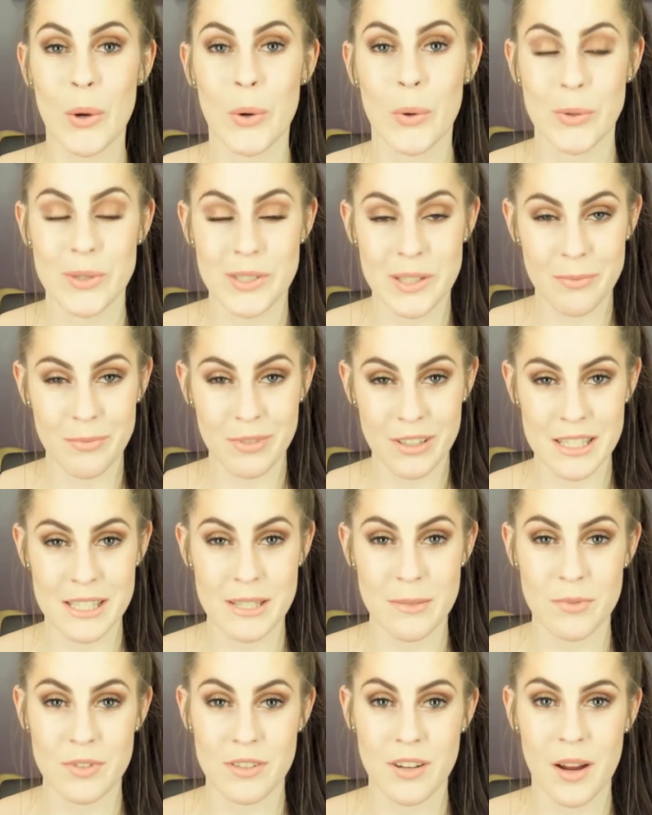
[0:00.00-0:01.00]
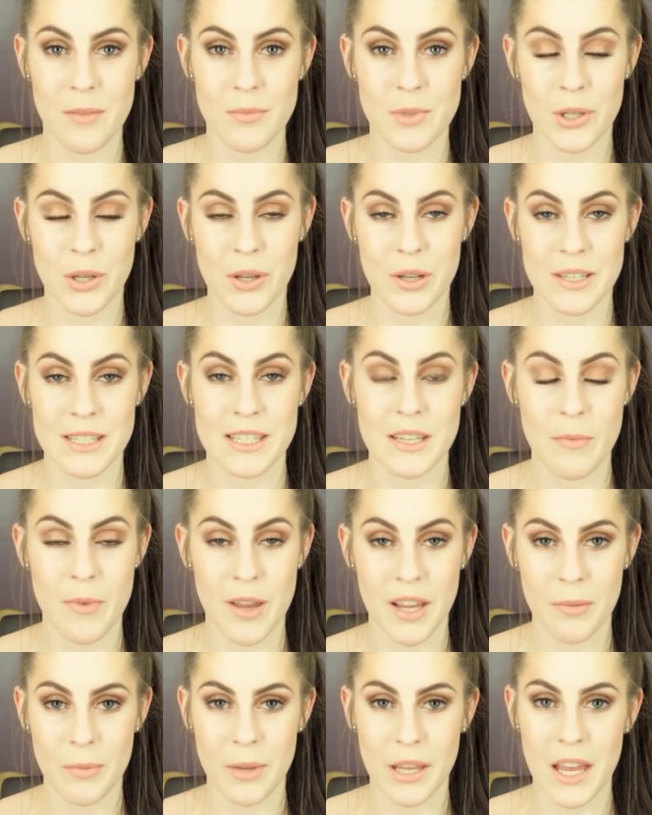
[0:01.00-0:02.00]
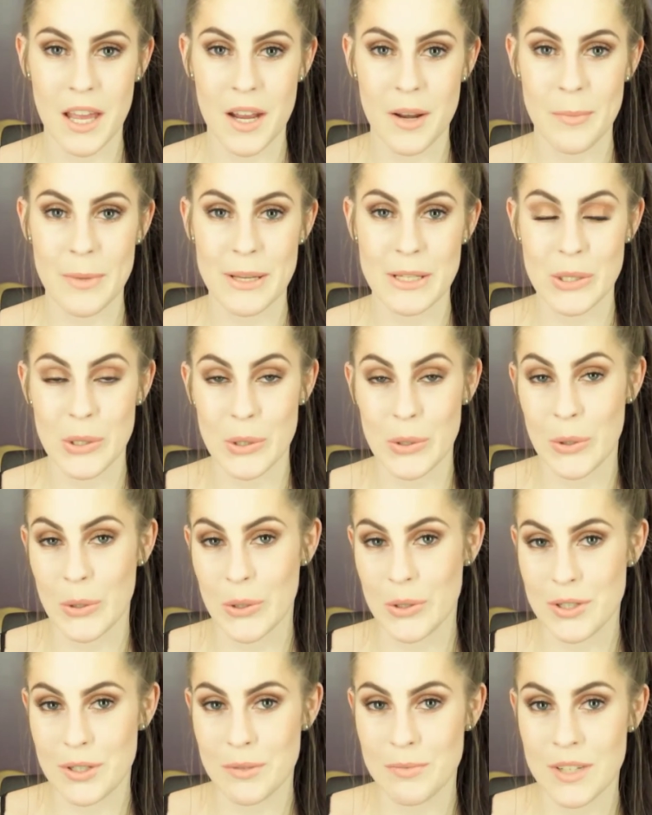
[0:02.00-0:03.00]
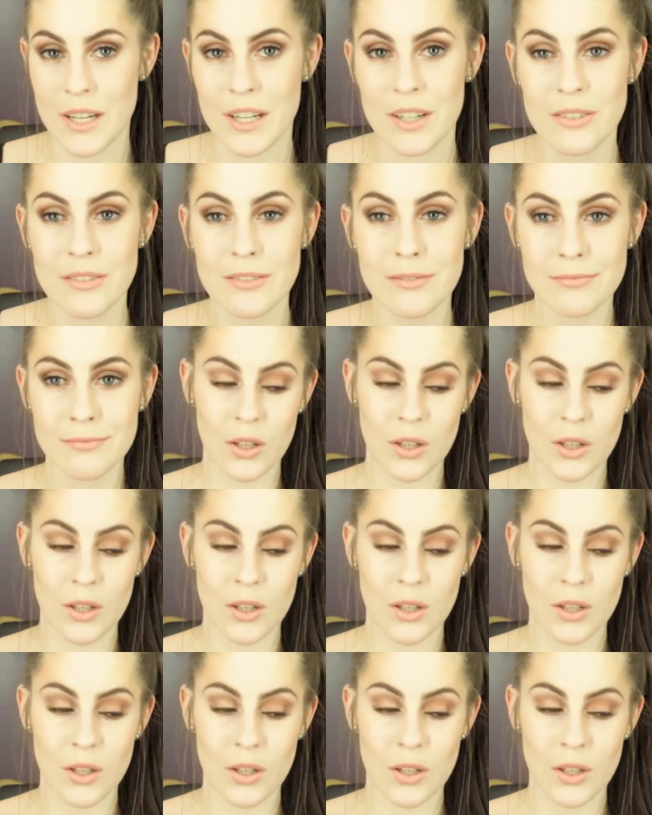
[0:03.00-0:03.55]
Also, please subscribe to QC Makeup Academy's YouTube channel.